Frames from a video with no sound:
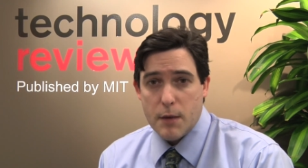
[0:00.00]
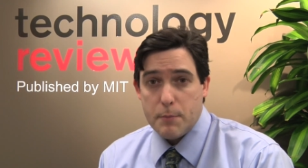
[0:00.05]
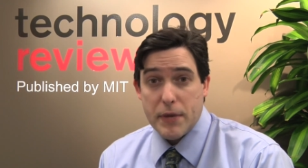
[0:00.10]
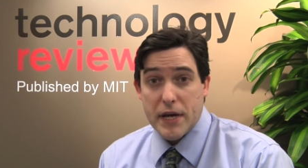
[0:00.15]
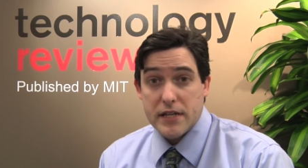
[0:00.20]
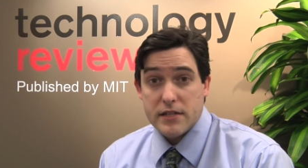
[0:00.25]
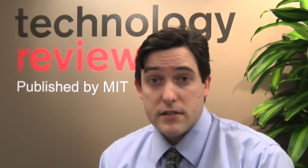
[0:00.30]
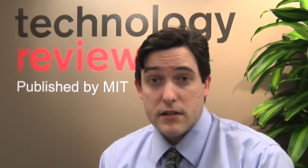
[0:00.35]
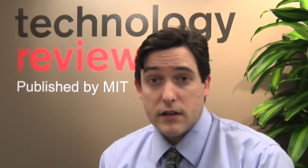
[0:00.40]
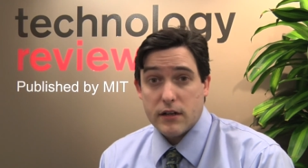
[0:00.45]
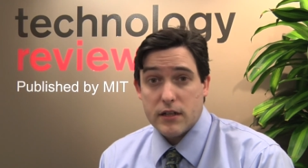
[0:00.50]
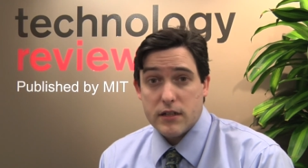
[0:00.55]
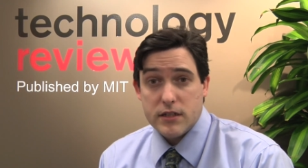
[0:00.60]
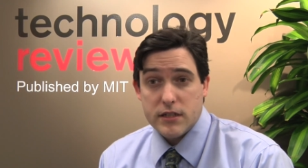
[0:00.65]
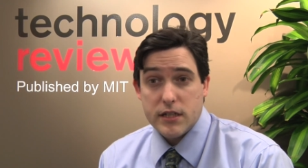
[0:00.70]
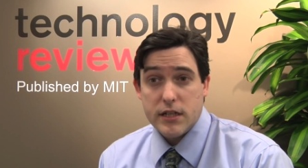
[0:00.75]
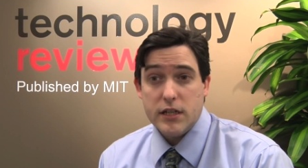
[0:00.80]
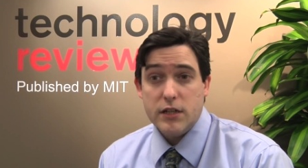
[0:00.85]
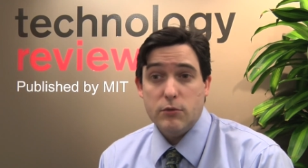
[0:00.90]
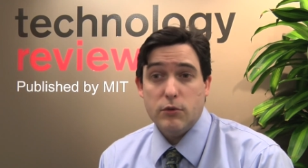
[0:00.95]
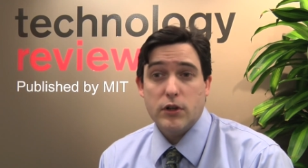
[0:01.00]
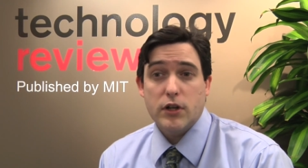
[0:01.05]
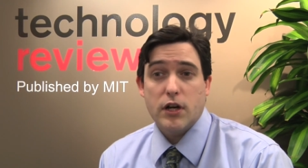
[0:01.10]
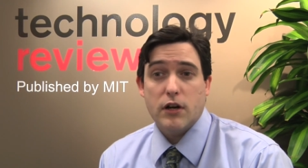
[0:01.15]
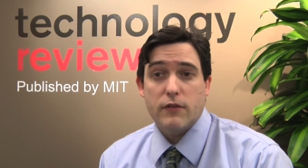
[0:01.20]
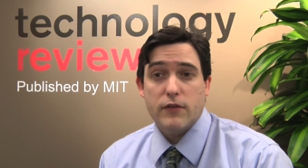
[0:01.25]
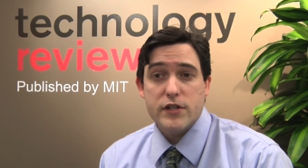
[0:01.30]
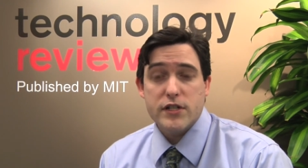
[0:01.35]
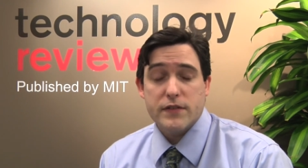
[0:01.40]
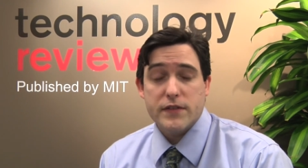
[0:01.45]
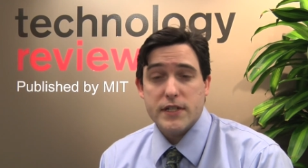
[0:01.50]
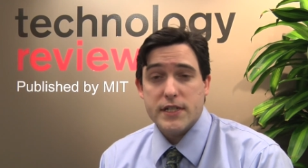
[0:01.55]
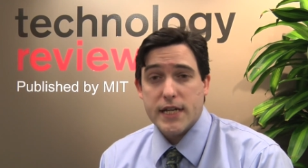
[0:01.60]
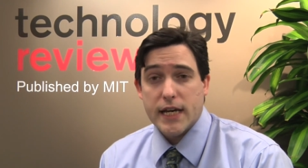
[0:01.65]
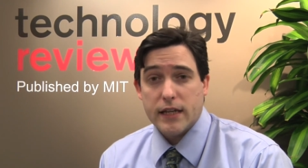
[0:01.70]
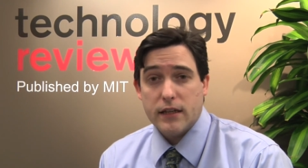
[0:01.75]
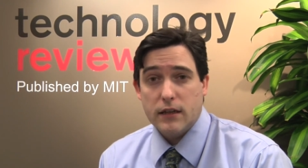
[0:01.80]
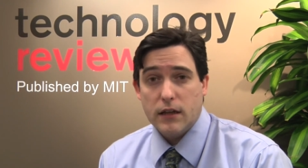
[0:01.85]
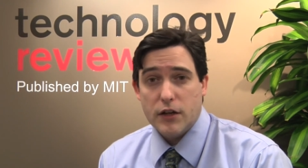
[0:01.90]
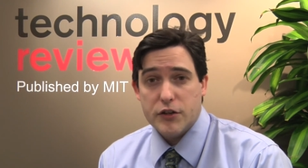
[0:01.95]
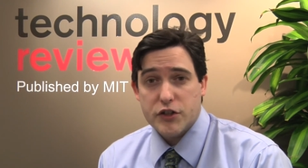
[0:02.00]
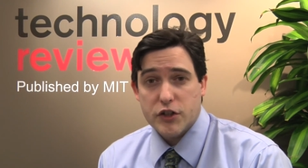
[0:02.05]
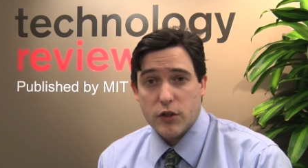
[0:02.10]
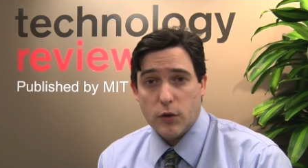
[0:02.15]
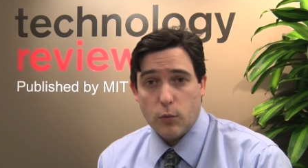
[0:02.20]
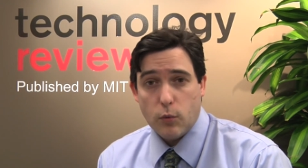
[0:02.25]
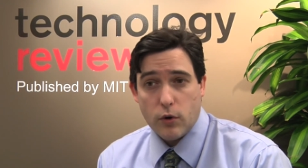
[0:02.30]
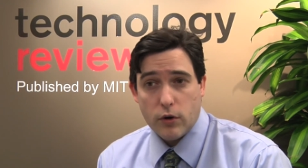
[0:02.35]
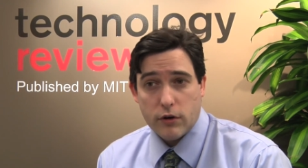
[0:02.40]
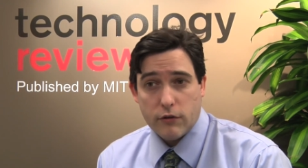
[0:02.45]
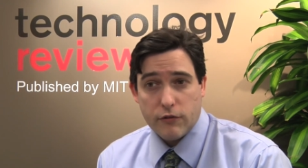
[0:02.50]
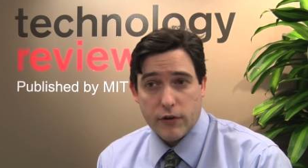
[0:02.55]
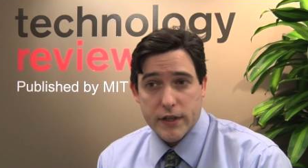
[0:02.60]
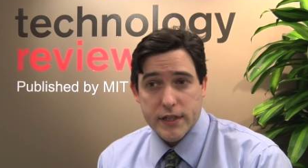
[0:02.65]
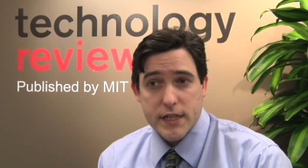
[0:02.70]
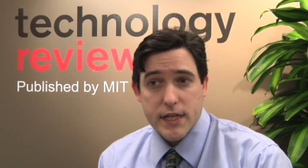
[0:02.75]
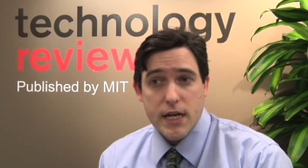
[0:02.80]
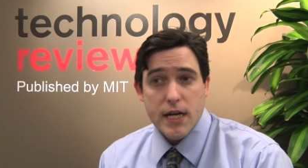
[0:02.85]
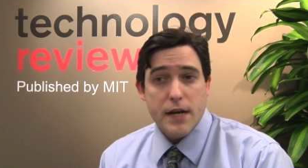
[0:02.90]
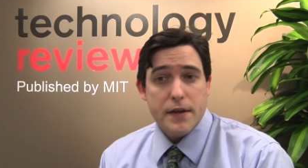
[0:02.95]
Based on our continual coverage of the technological waterfront,